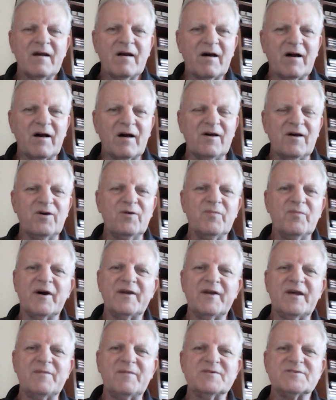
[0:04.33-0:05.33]
Hello,
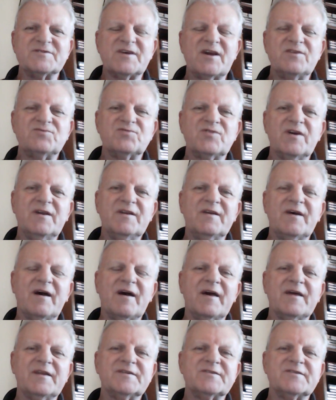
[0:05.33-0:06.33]
my name is Adrian,
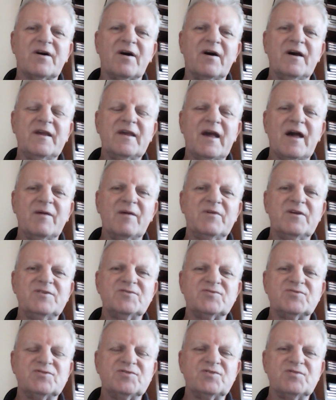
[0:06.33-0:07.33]
and I am
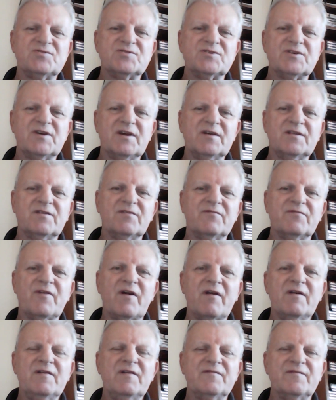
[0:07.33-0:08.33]
introducing the
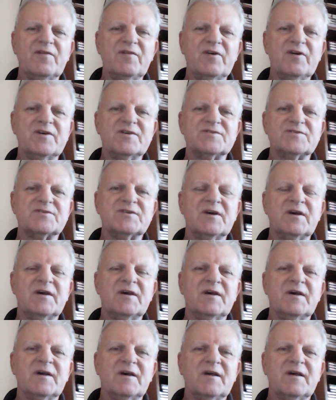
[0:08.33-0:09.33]
very first
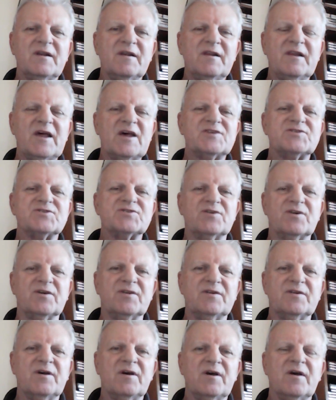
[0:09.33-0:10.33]

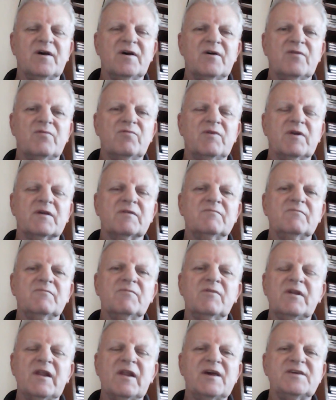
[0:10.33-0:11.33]
lesson
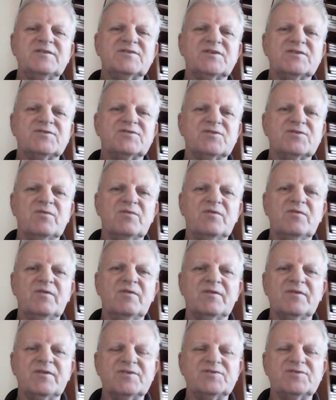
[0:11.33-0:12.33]
related
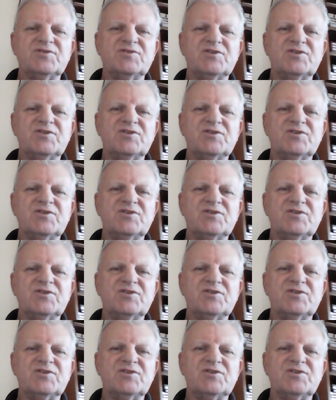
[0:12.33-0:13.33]
to the
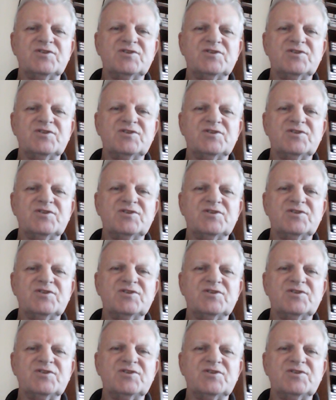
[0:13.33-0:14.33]
GCSE
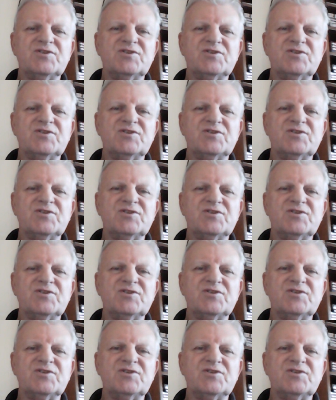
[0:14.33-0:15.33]
AQA
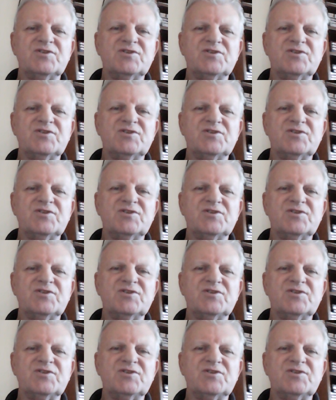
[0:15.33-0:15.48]
language